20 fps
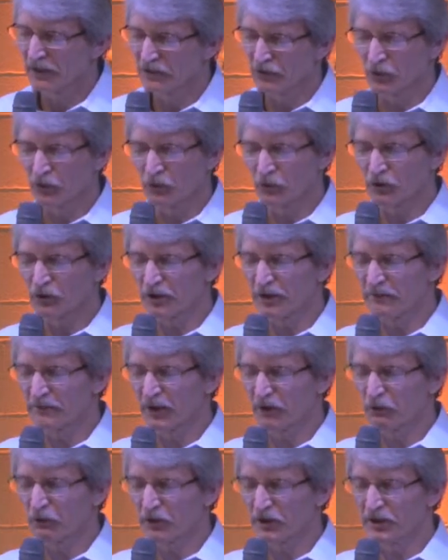Don't worry
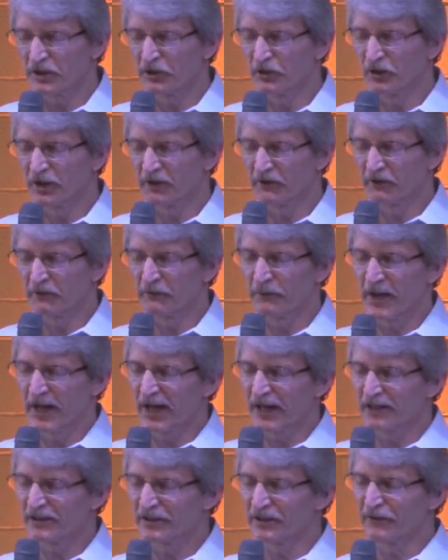about whether you have
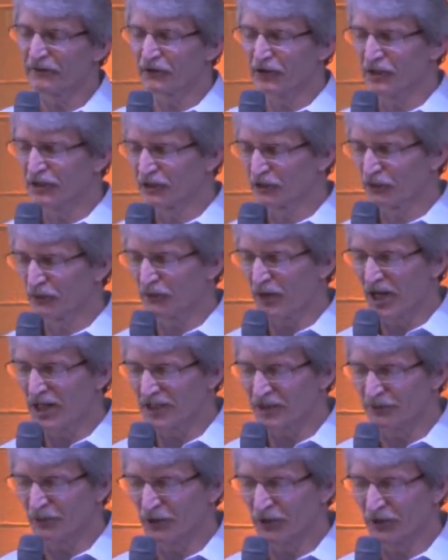packed every little
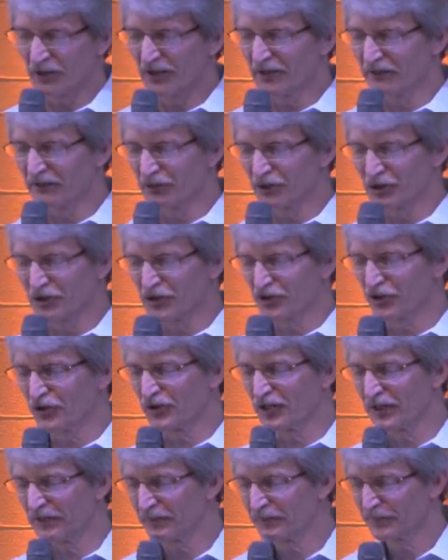possible thing for the
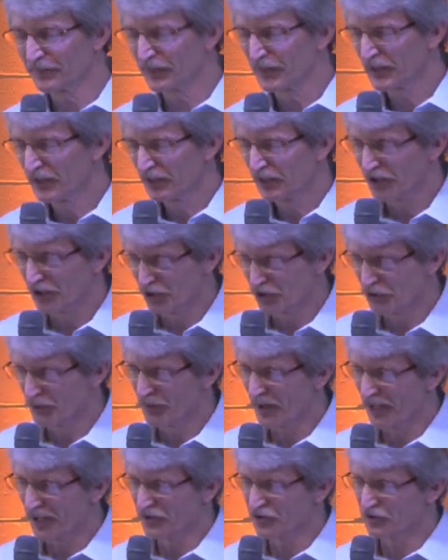journey. Other
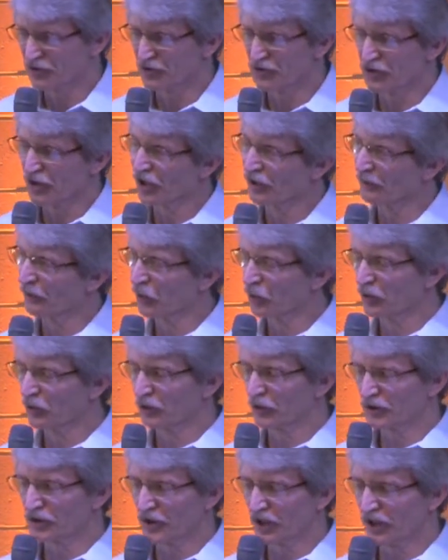passengers on board
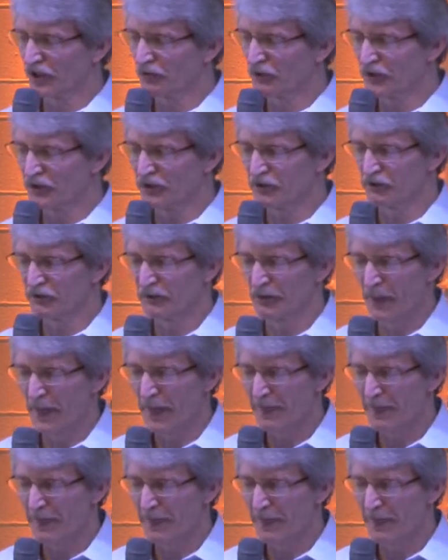will share with you.